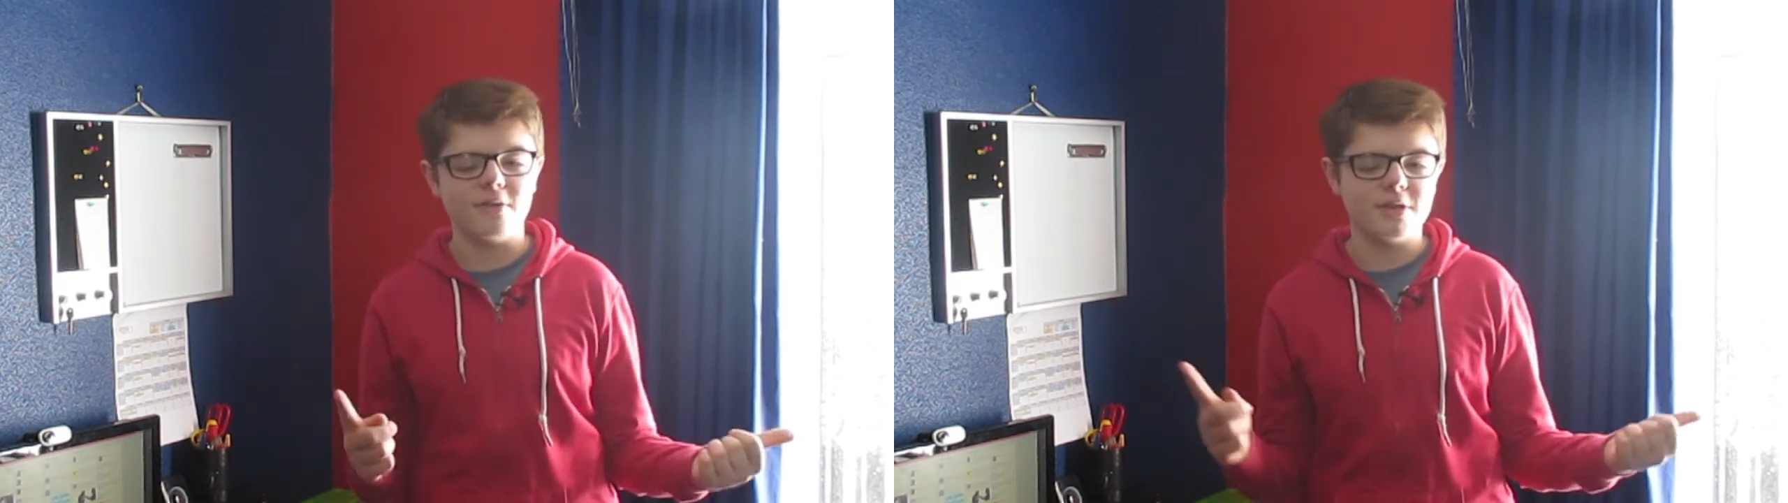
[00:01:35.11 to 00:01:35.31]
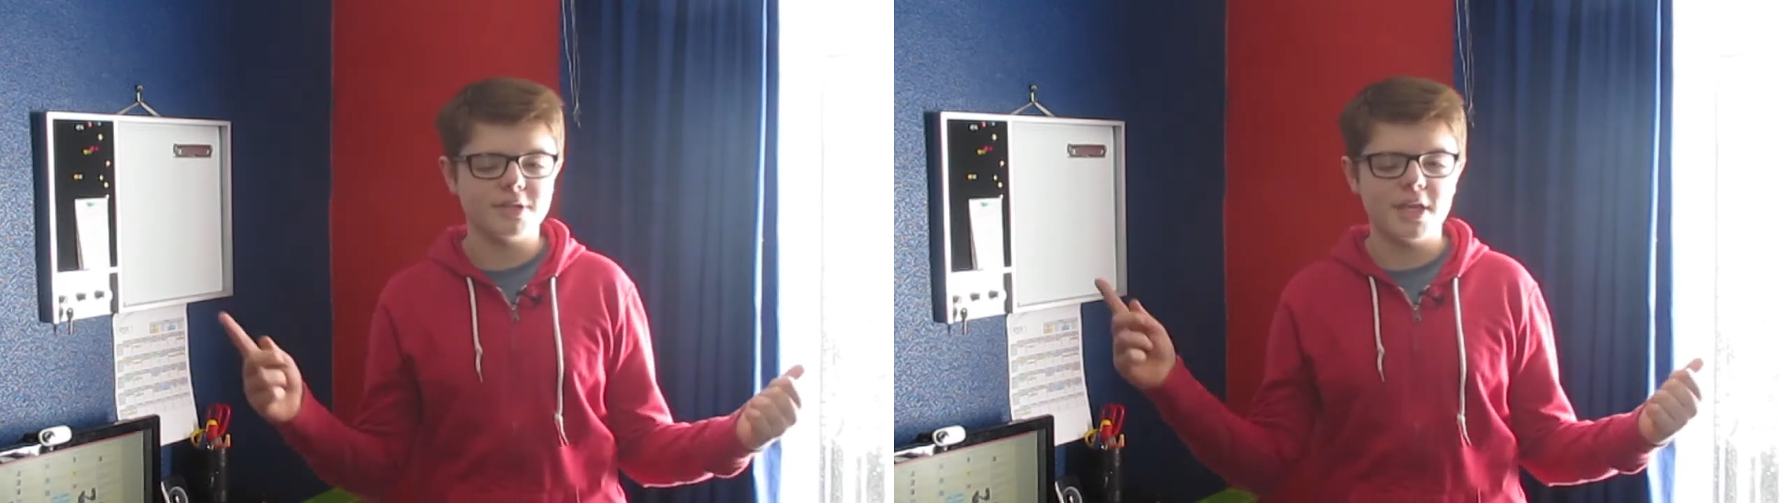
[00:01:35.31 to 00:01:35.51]

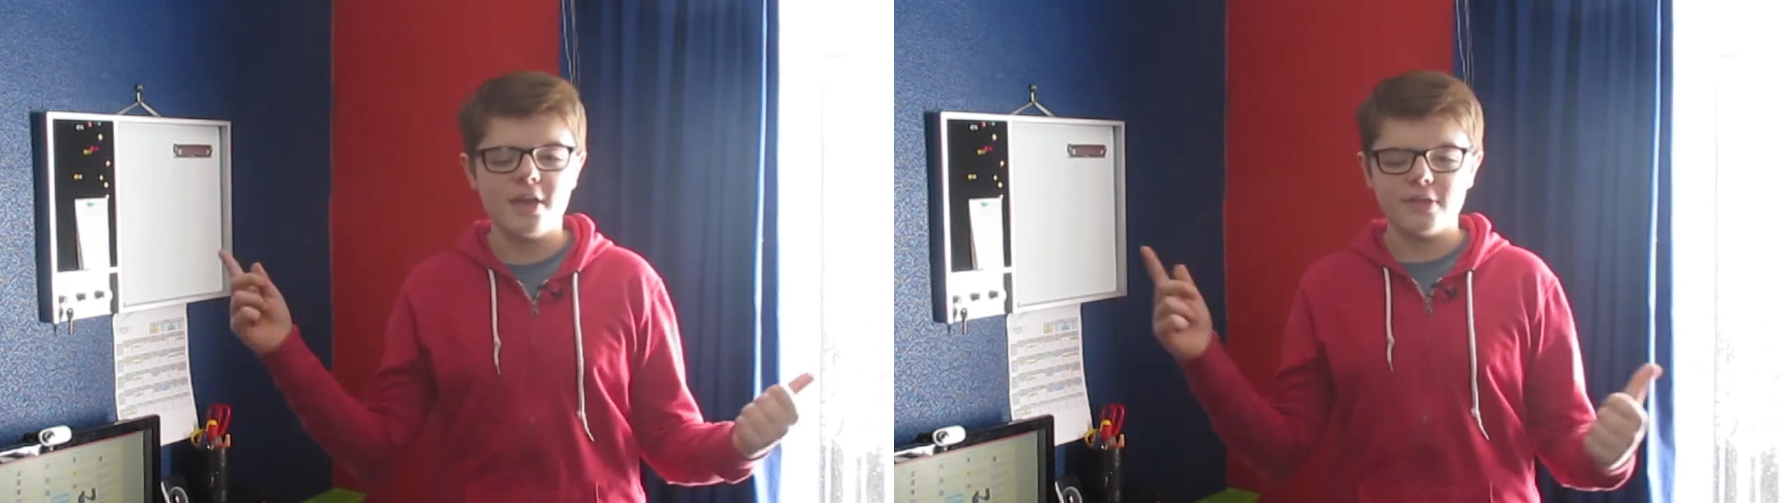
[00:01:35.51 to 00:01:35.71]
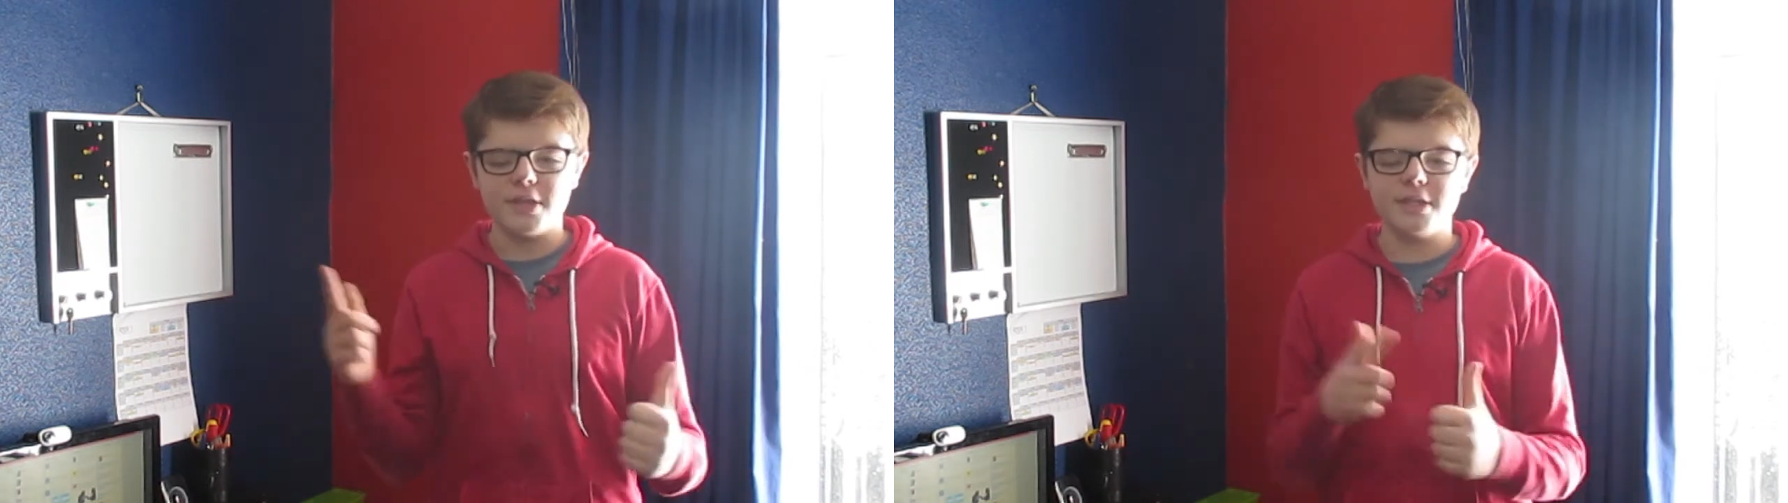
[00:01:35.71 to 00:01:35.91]
areas:
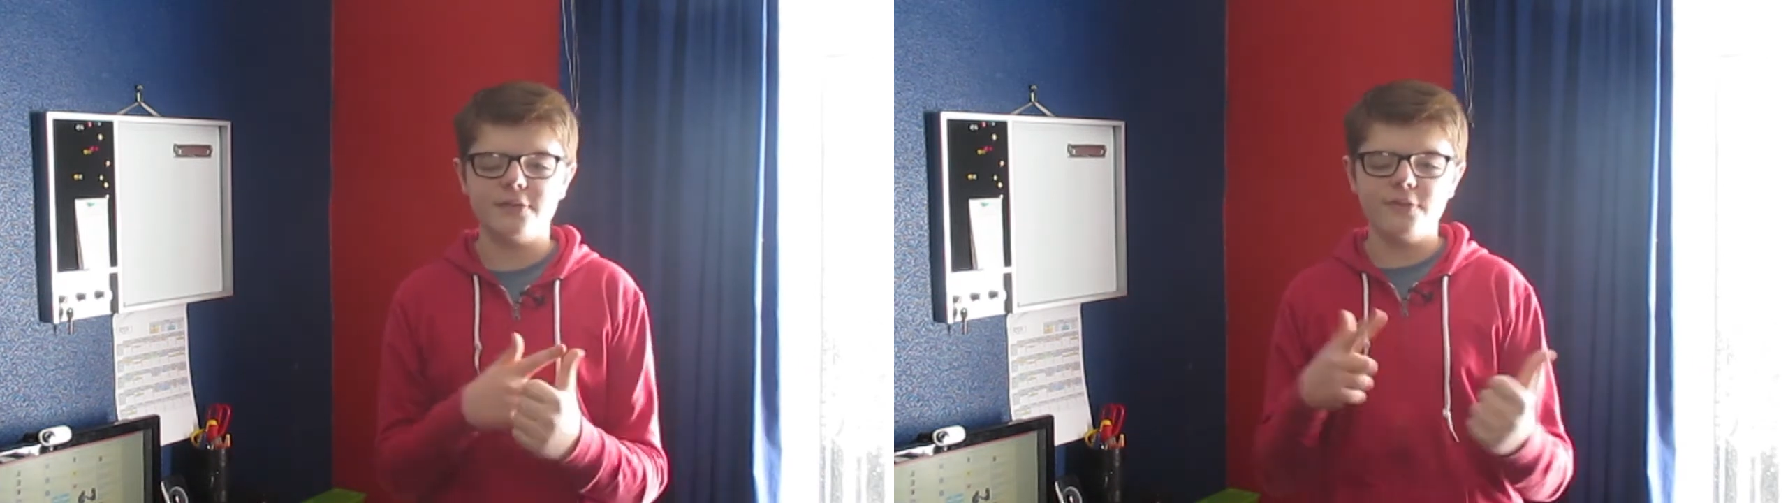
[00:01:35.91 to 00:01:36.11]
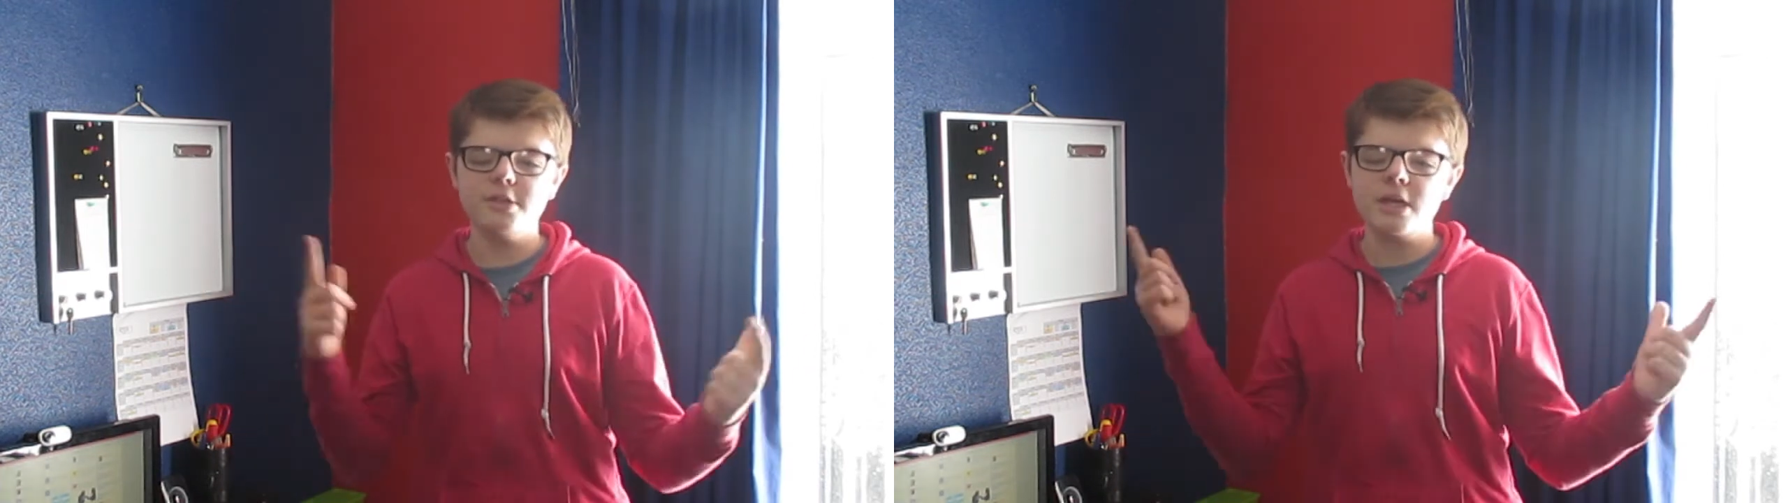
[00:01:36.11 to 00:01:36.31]
the
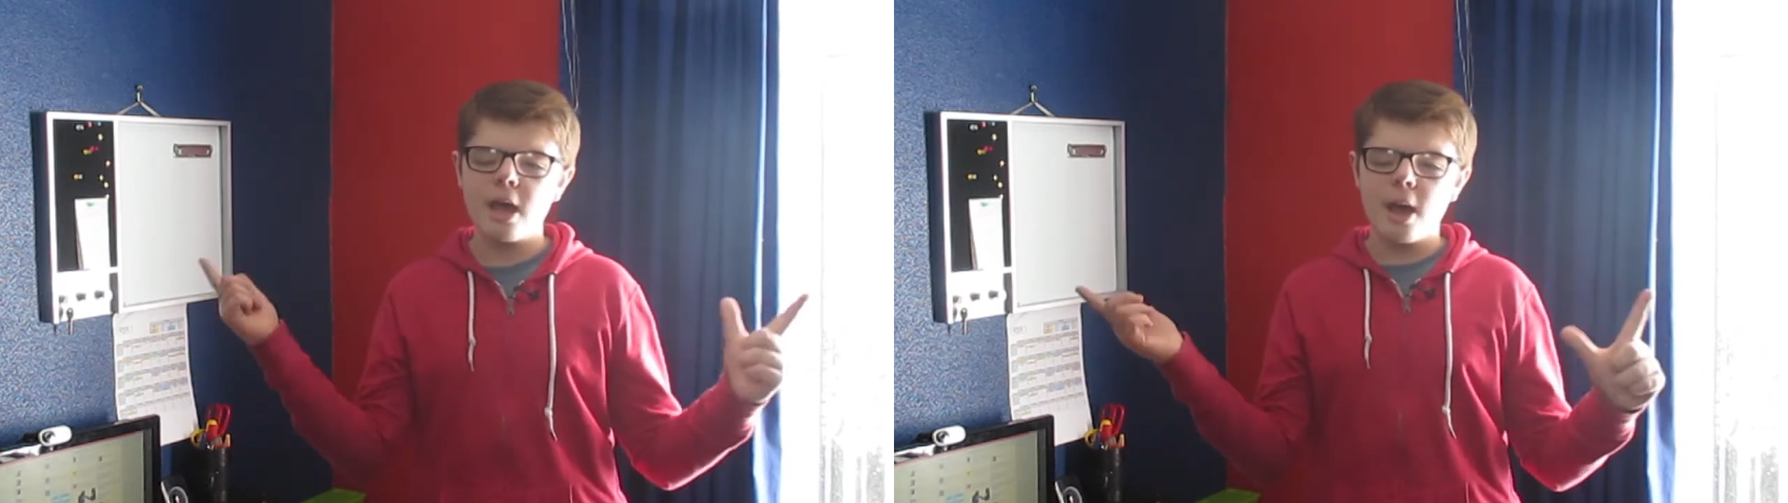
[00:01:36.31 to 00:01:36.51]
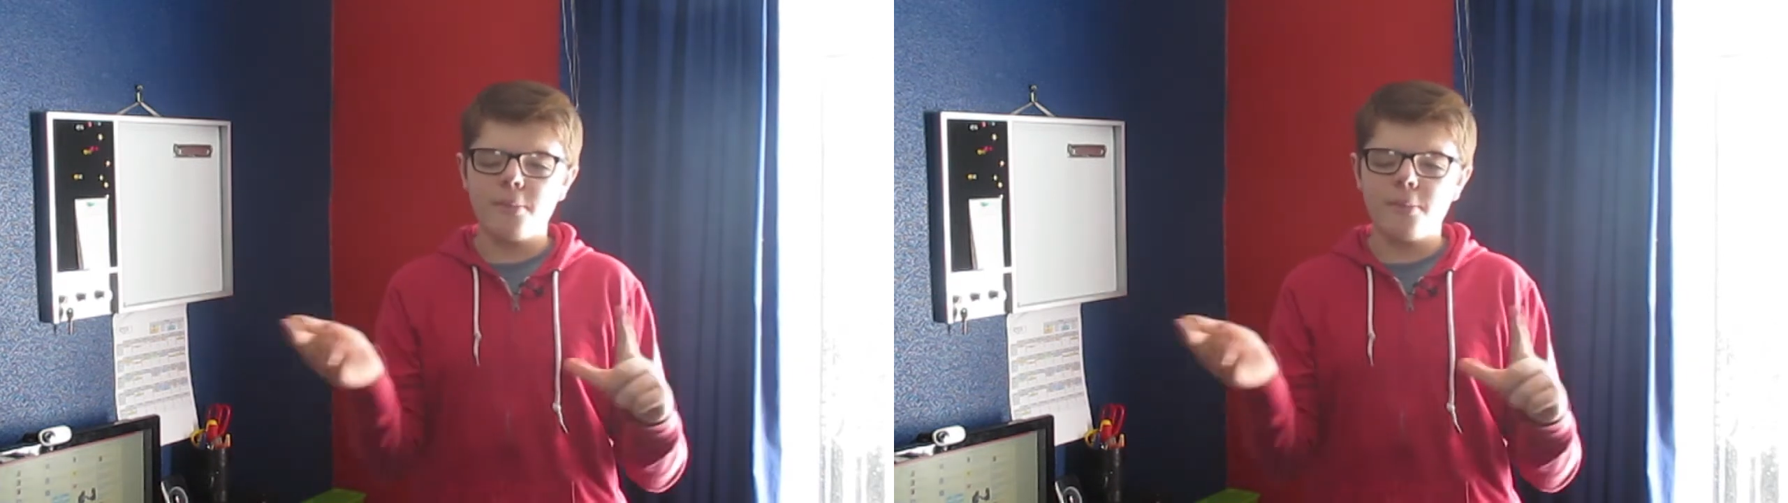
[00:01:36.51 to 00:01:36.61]
ease of use,